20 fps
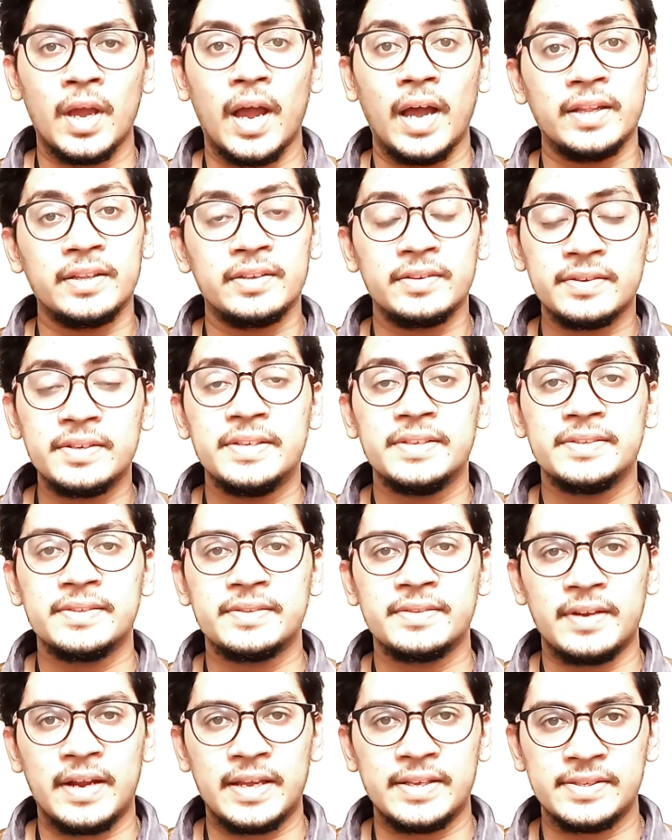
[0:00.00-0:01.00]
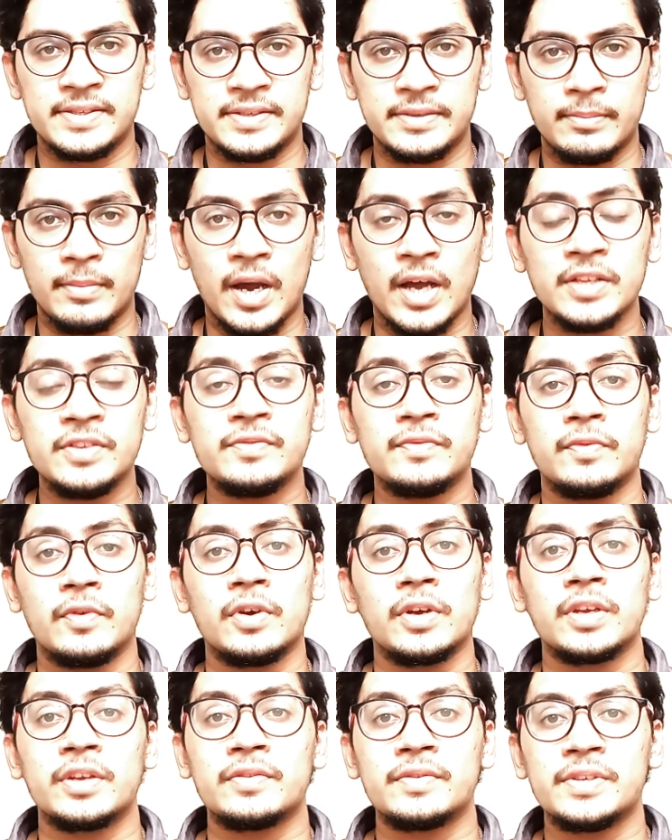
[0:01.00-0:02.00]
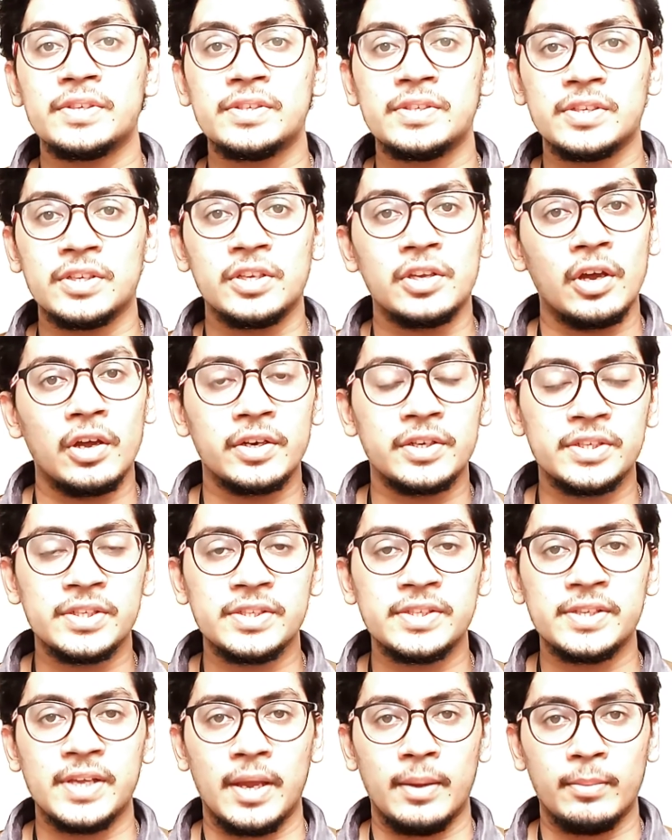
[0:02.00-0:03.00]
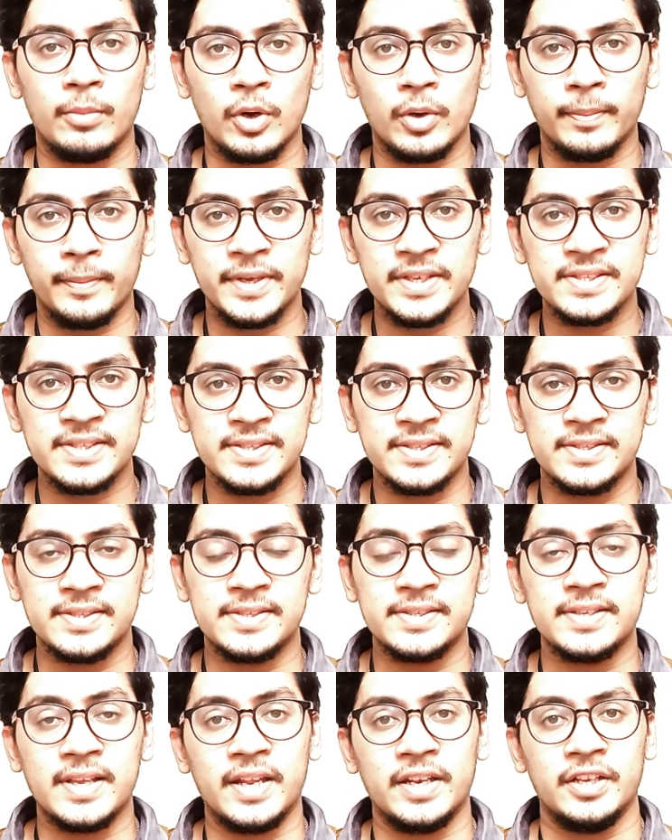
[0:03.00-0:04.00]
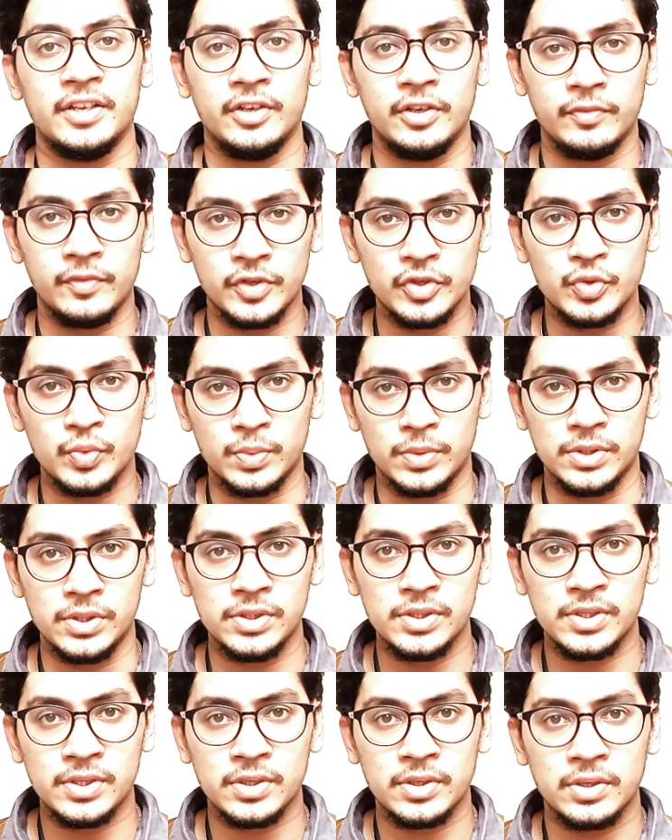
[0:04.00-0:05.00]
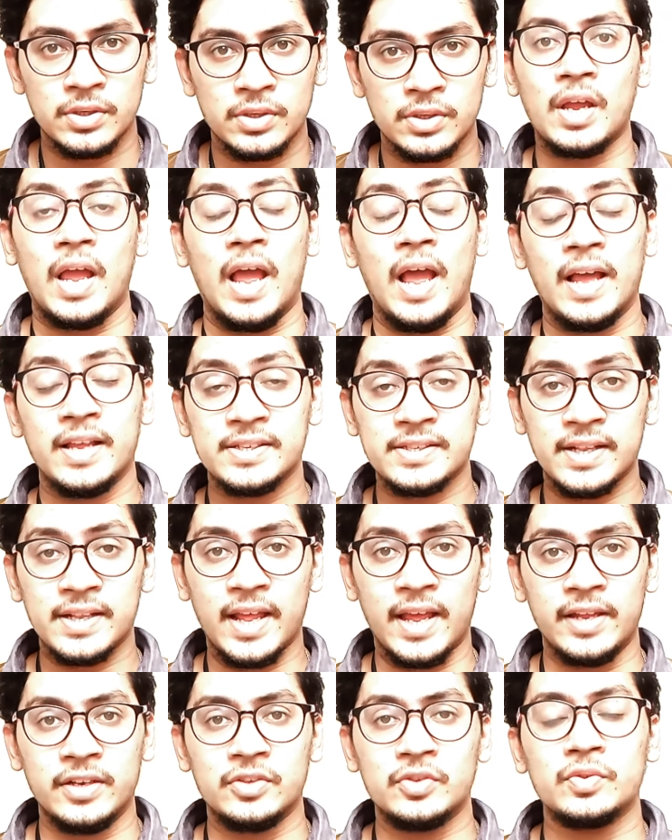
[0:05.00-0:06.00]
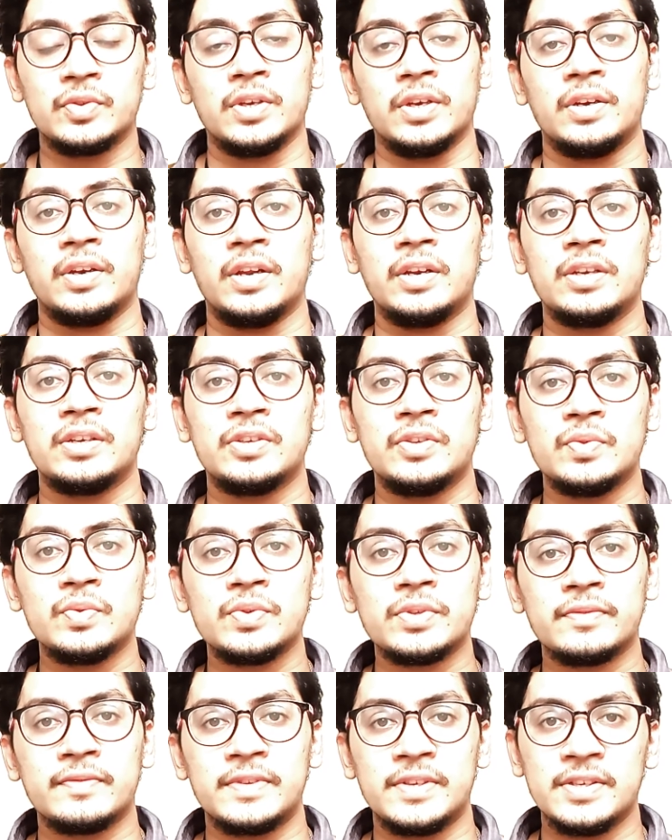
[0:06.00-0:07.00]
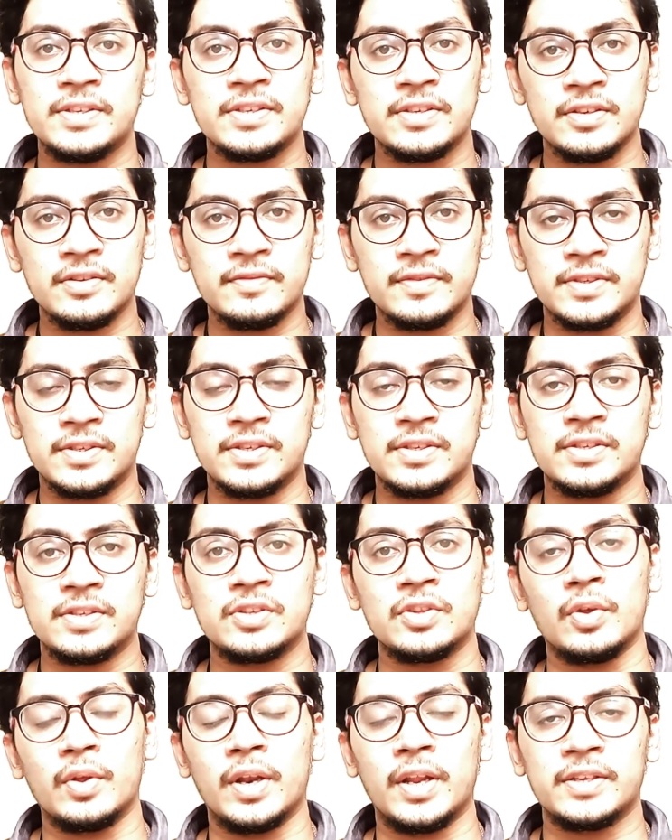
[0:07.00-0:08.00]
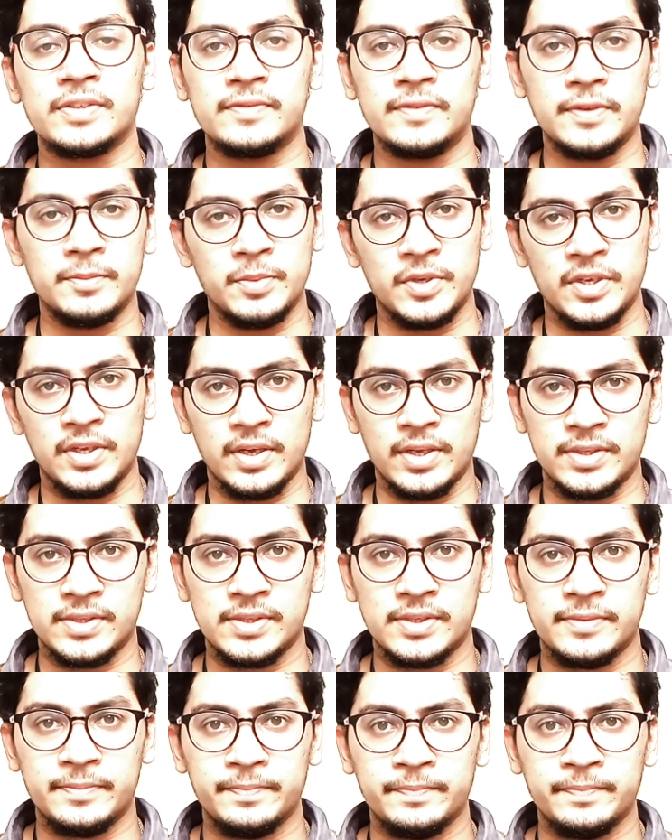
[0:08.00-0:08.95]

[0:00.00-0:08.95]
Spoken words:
And the recent rise in demands for increased securities among businesses and individuals has led to the greater use of these services known as VPNs,